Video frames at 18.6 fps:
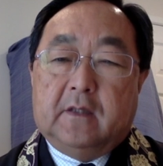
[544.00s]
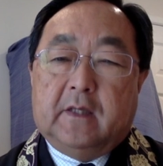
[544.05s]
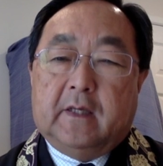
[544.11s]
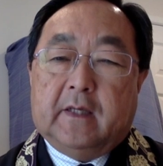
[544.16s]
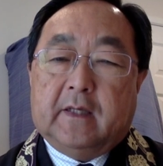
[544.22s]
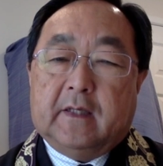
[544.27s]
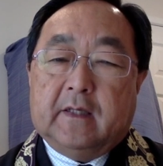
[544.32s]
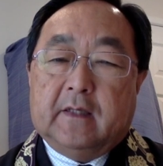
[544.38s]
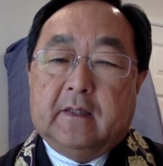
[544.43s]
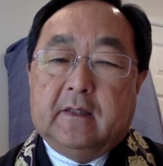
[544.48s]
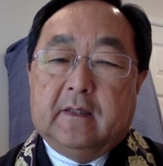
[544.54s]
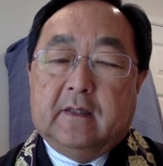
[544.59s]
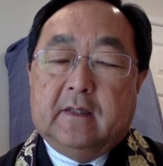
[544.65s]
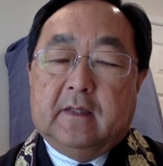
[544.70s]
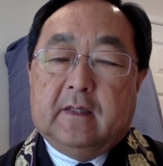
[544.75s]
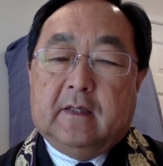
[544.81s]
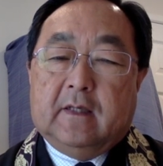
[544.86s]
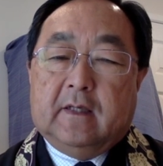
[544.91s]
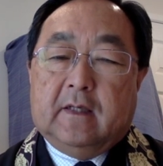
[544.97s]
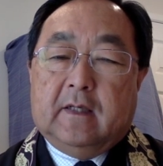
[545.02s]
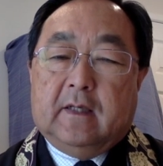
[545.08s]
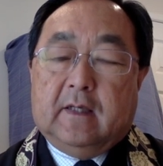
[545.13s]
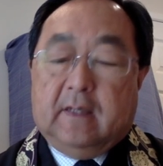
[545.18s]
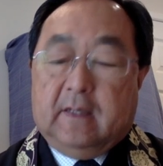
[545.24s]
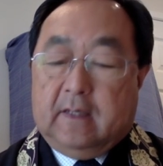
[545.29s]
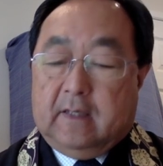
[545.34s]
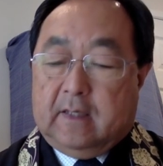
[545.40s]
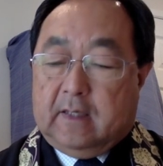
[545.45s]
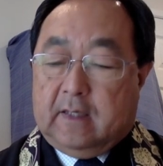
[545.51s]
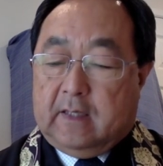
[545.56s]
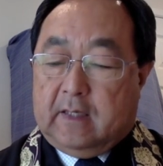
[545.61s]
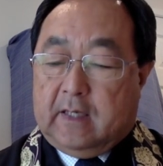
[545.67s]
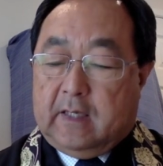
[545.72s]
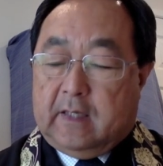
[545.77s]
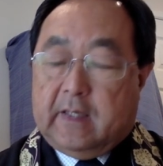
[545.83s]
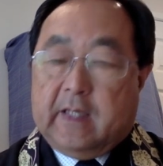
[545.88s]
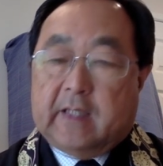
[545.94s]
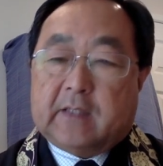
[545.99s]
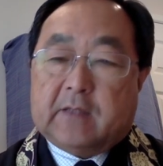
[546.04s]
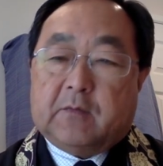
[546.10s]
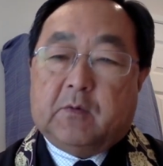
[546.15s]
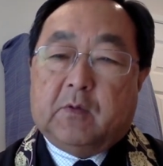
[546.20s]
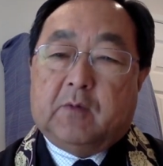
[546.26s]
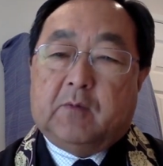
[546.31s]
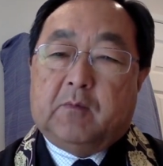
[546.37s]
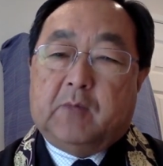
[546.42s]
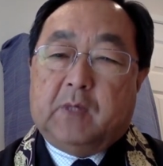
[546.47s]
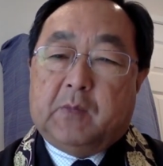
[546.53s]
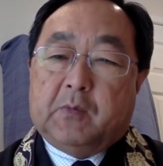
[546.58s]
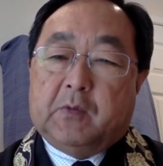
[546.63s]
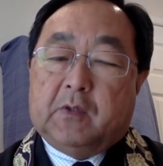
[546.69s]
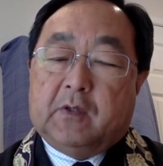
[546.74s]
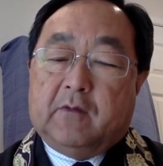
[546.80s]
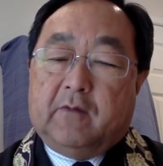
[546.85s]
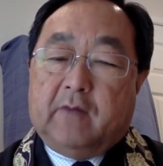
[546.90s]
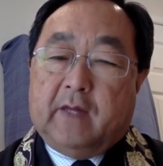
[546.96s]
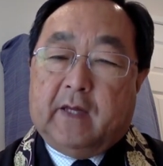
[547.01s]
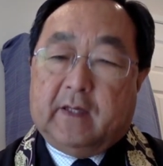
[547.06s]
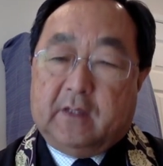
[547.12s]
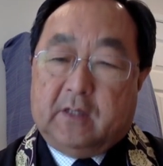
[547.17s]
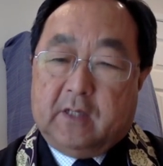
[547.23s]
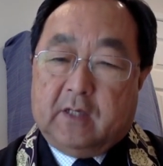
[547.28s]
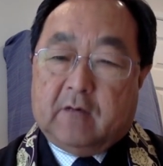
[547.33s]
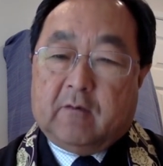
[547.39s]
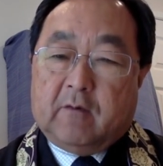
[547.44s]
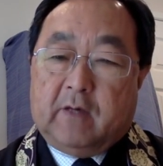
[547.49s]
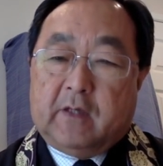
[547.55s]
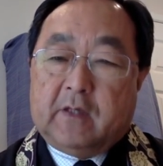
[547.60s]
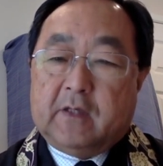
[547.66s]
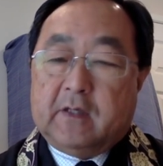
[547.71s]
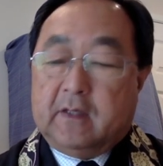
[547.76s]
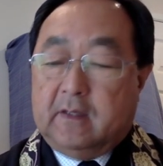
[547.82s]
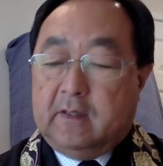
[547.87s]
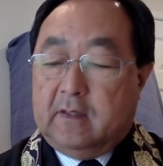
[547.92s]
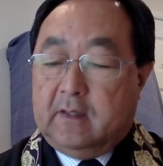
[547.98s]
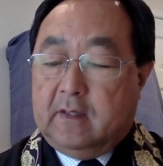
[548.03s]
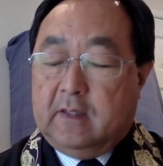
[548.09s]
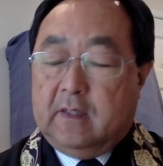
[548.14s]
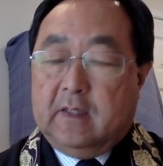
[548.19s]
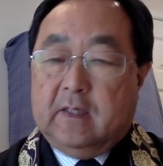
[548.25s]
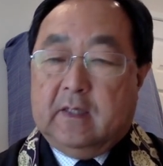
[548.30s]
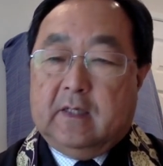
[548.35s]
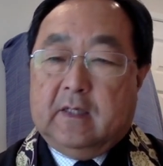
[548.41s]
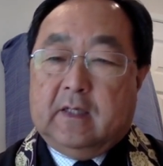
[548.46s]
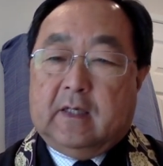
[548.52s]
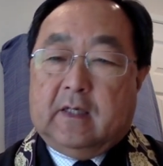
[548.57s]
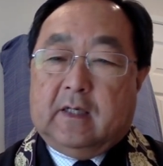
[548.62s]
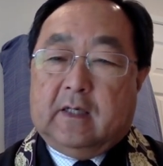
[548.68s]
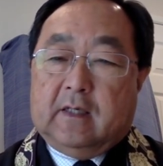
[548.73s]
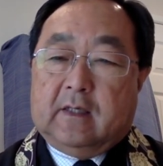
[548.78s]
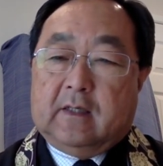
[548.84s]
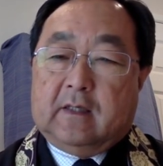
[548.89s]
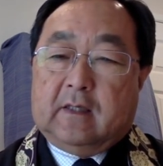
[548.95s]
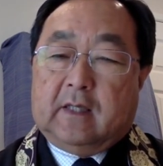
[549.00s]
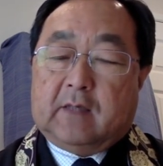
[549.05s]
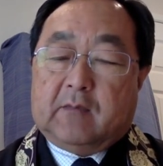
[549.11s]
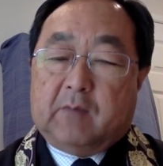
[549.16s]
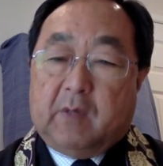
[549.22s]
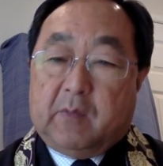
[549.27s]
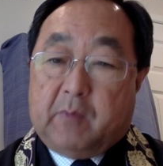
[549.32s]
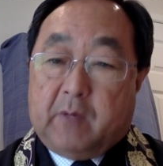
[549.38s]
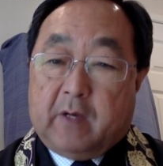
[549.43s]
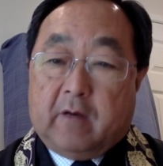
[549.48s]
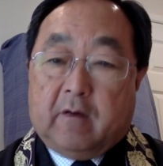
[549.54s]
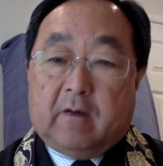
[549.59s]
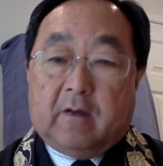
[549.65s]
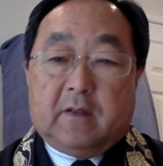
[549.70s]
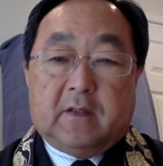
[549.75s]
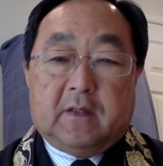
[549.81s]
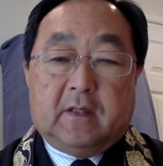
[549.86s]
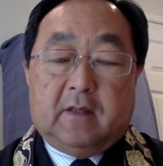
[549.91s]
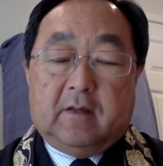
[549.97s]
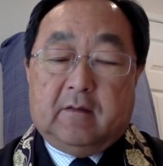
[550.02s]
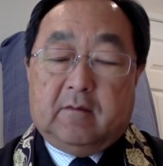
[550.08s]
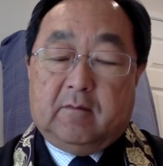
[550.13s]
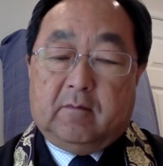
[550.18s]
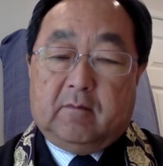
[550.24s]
take it. And that's what people of that generation, like my parents and